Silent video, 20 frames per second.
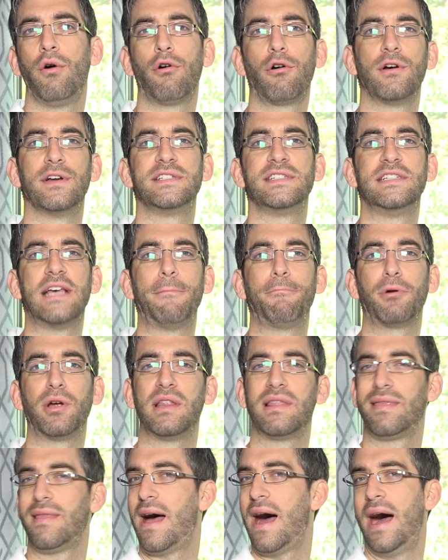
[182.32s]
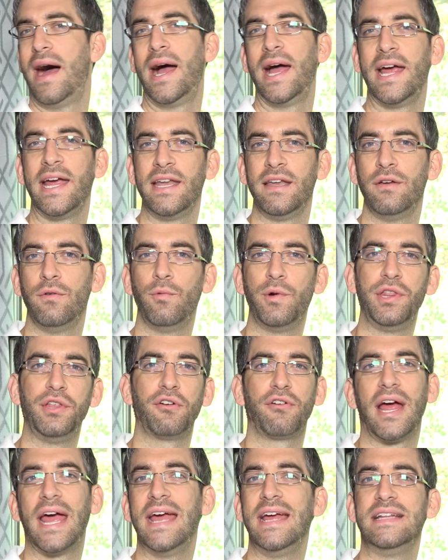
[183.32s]
or a separate line with
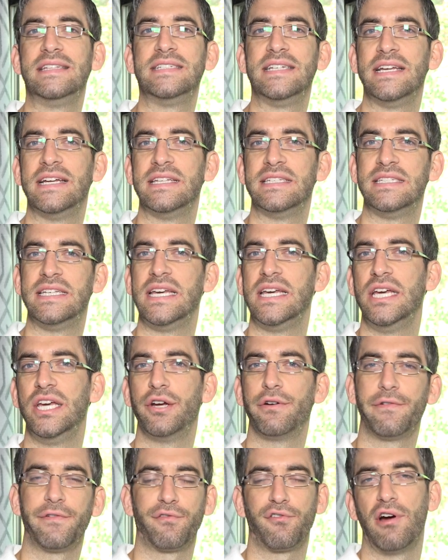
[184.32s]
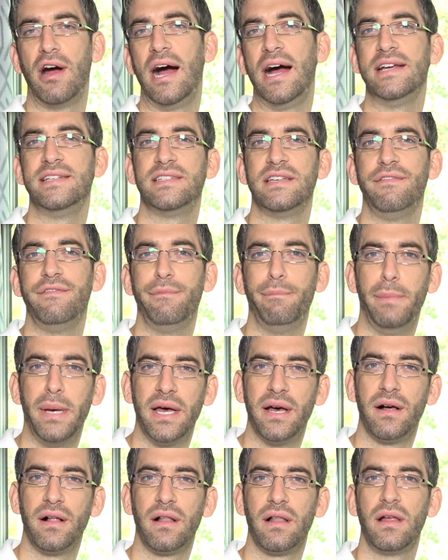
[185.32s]
your A T and T or Verizon
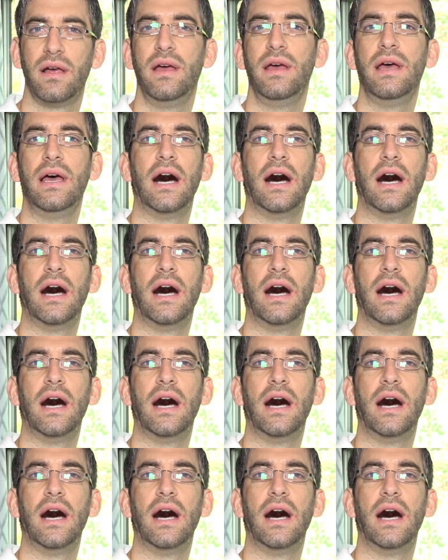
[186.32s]
bill.